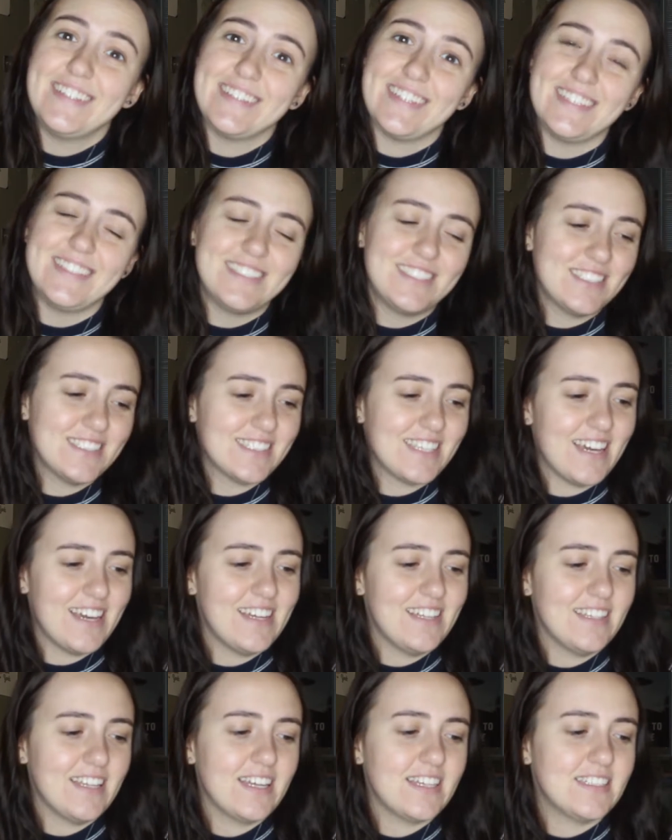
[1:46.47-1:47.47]
Let's just
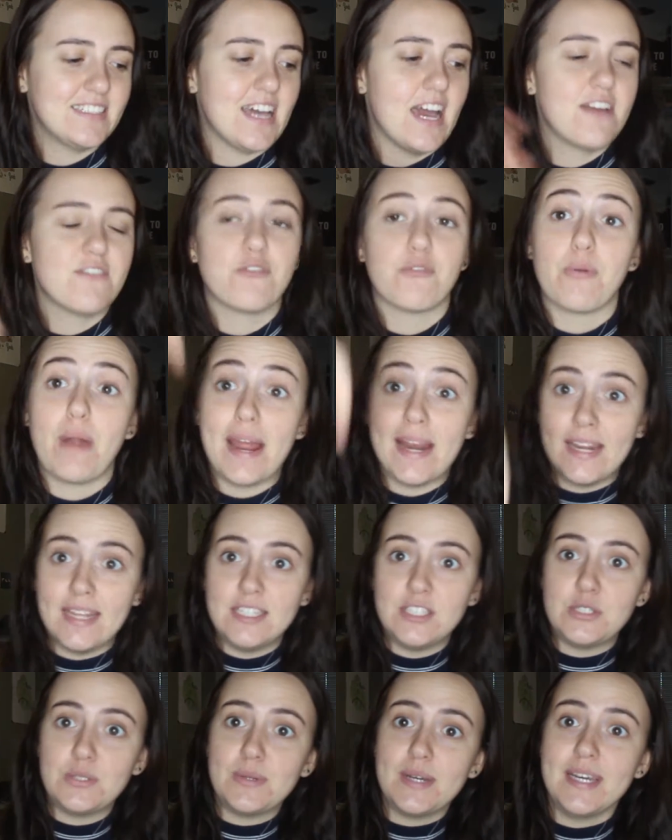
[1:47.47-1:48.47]
dive right
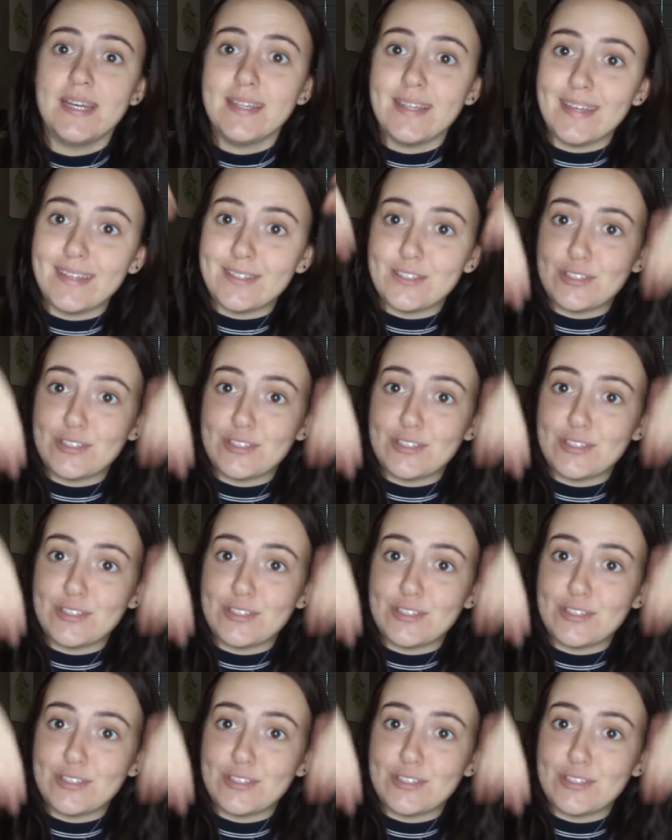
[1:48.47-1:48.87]
into it,